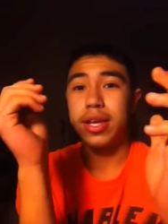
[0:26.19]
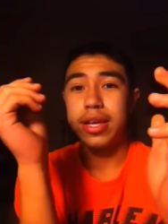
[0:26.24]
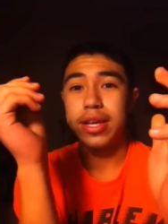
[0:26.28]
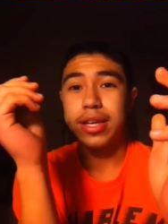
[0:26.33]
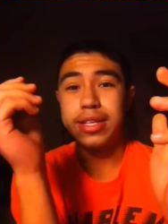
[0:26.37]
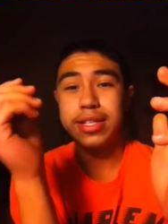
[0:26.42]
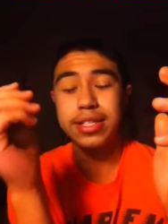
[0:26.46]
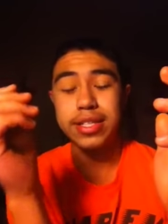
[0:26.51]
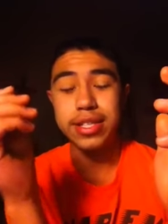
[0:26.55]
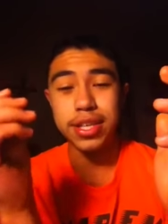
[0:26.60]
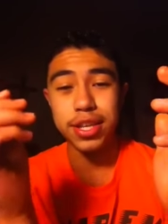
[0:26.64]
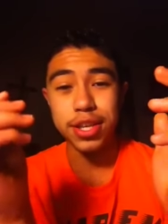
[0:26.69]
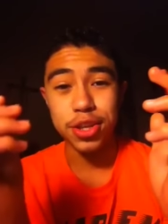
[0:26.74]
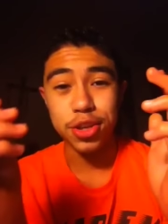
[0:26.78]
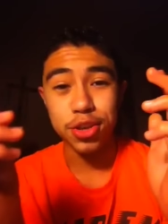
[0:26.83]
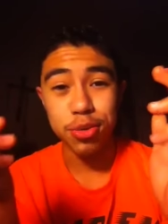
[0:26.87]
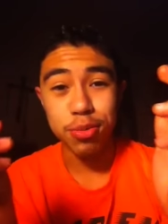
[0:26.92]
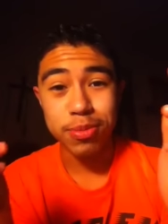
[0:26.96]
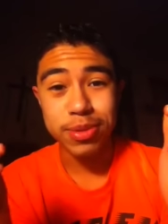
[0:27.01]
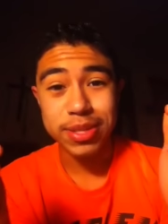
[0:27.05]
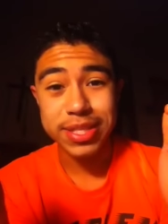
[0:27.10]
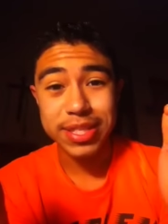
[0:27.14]
It's the
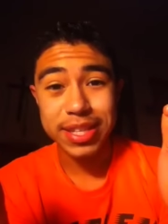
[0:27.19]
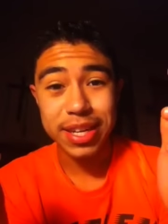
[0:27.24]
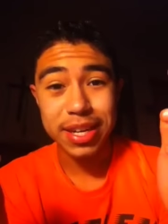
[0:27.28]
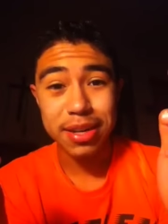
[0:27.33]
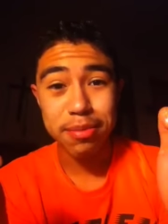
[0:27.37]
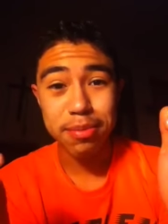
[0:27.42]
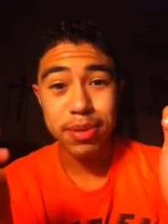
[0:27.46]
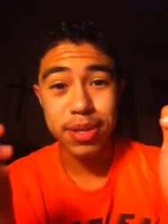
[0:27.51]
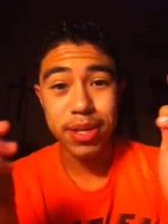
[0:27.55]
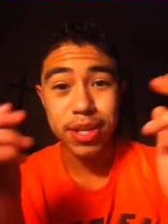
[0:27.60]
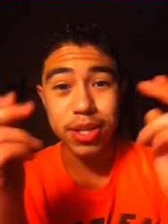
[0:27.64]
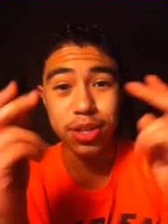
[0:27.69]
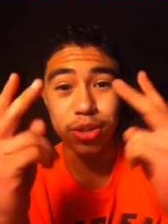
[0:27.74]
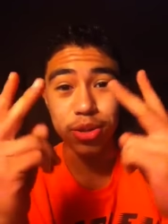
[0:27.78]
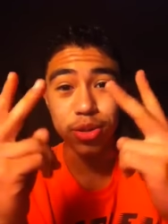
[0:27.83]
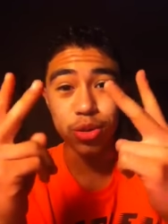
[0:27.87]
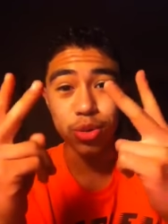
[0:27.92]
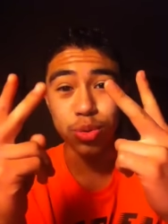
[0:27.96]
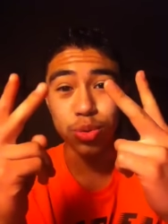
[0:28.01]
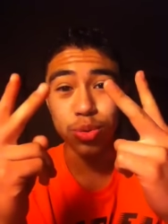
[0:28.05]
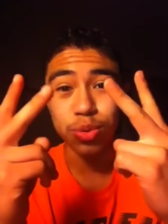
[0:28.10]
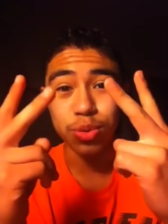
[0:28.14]
Human Centipede
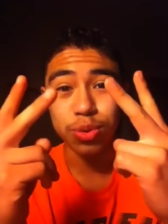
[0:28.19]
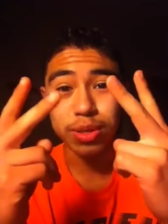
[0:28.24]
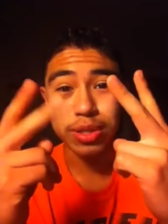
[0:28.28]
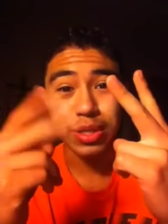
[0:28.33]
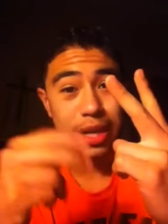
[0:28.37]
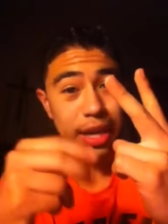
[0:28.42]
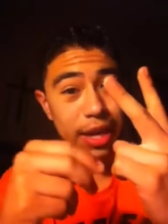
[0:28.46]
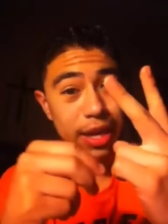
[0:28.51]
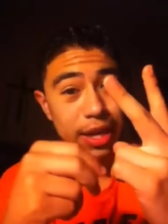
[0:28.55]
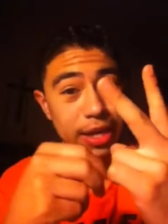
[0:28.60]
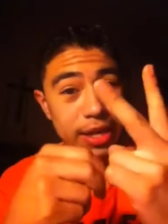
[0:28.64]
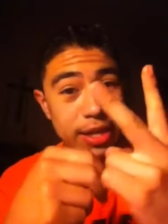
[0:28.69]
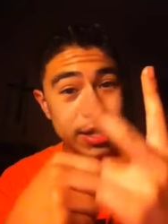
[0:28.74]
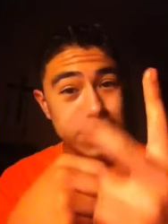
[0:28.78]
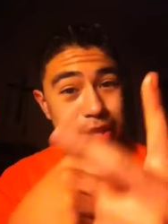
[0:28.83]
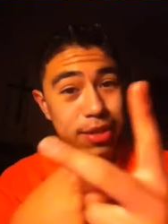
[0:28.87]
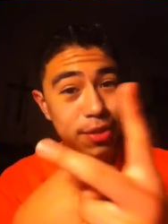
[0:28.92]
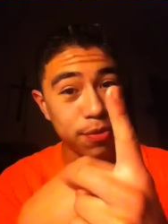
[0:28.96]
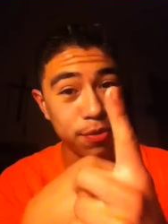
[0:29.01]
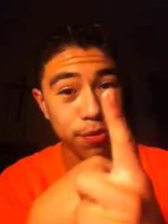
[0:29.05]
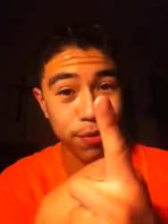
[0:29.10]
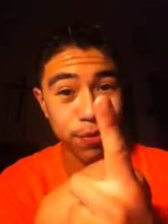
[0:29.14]
2, not
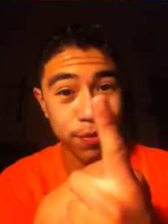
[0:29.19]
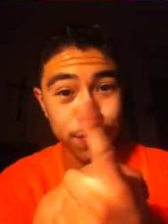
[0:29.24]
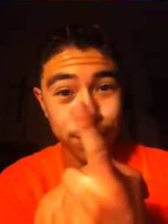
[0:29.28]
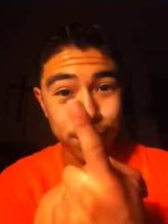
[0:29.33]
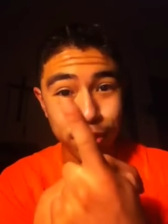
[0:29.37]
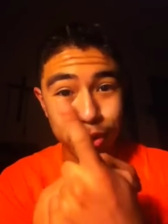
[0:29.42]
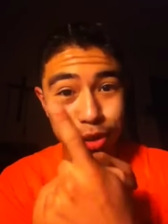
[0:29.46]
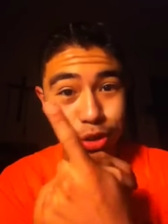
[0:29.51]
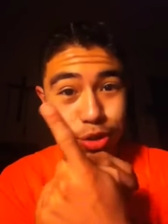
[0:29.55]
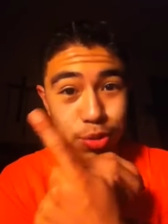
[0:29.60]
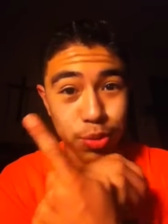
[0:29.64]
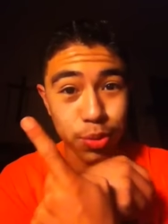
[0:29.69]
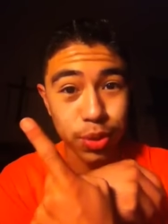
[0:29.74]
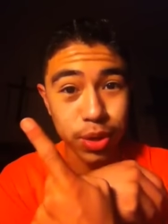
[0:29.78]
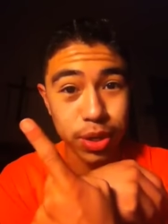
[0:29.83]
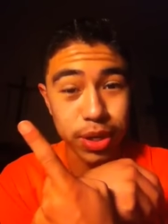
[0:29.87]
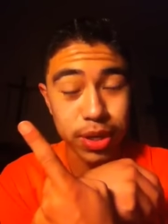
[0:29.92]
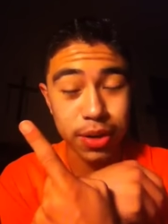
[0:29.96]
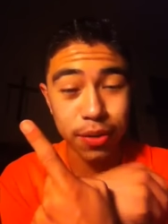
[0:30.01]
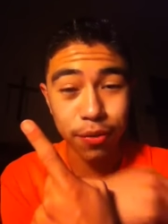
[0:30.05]
the first one.